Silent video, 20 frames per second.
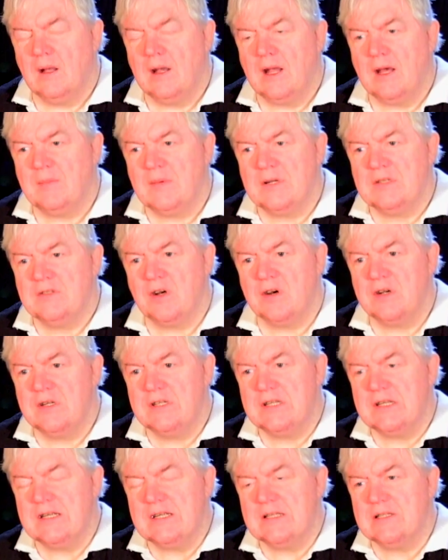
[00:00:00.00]
Now my
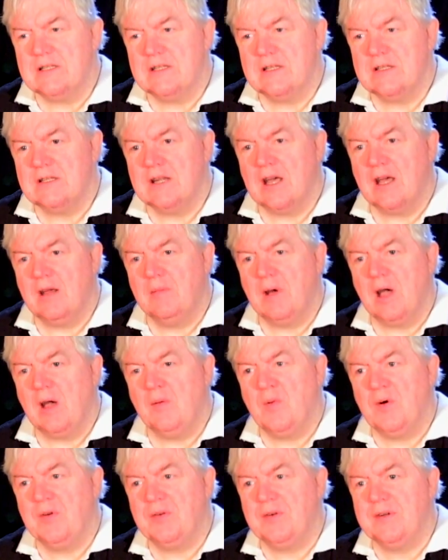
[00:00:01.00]
choice is, this time I
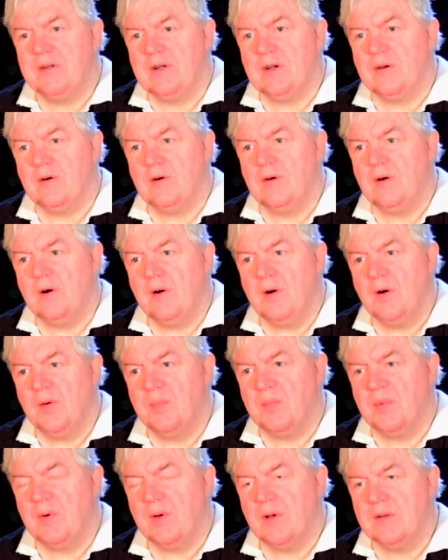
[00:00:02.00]
want to go
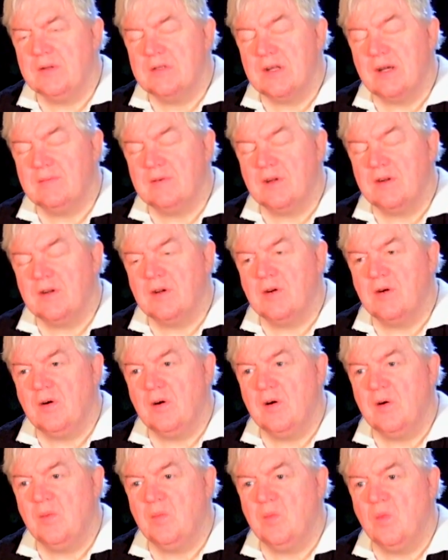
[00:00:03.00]
up, so I'm going to
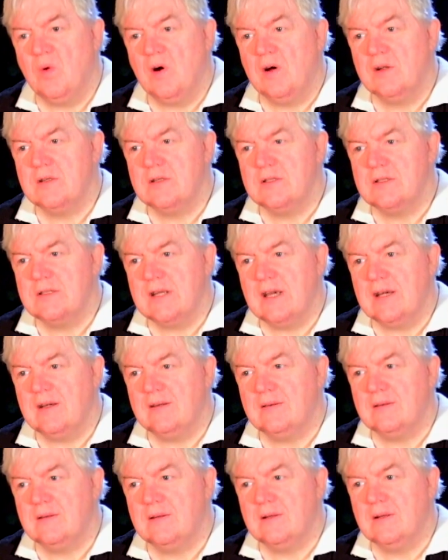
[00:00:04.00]
go up one
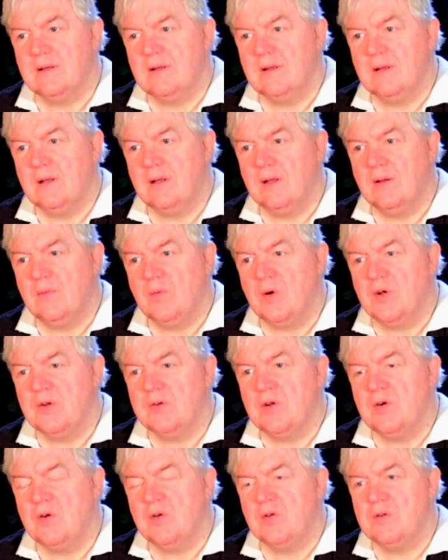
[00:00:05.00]
sound,
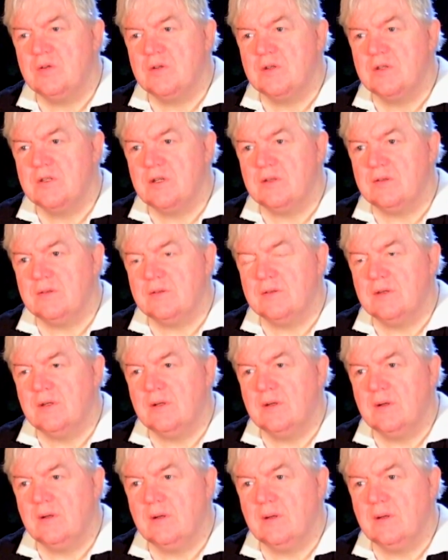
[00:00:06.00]
one whole tone.